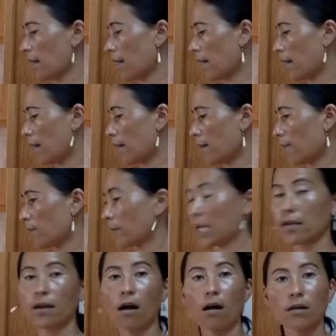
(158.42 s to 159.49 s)

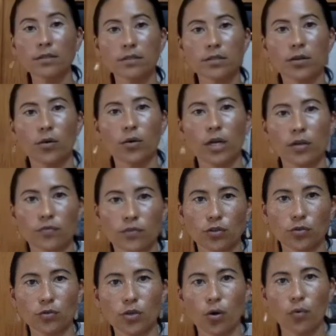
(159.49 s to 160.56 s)
and also if
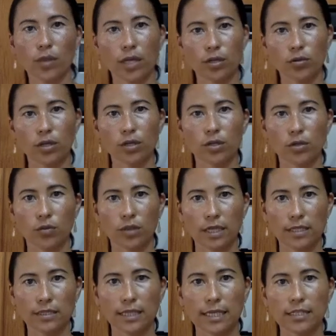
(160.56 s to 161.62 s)
you know that you can do
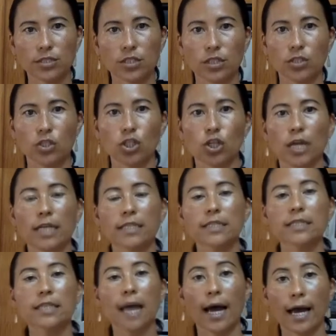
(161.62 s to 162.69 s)
things like ginger and
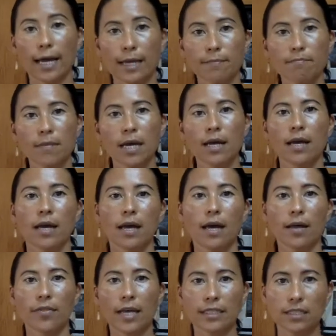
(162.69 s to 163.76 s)
thyme,
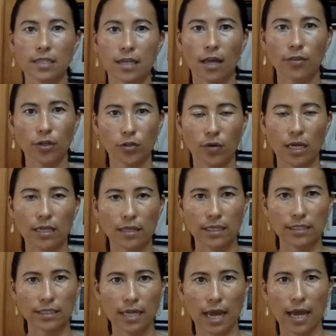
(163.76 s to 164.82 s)
that's another great
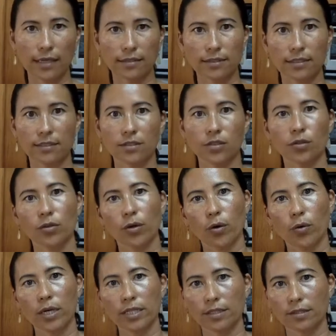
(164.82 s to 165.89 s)
thing to add since they're
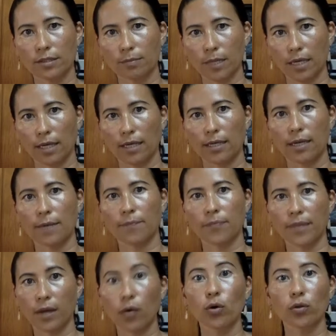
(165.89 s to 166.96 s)
low histamine.
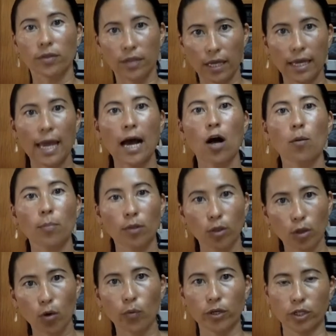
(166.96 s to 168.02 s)
Or they help
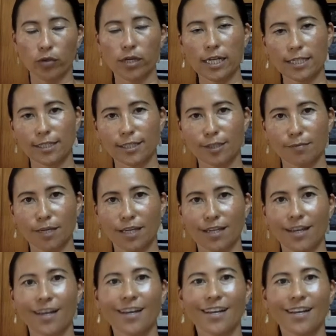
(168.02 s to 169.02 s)
lower your histamine.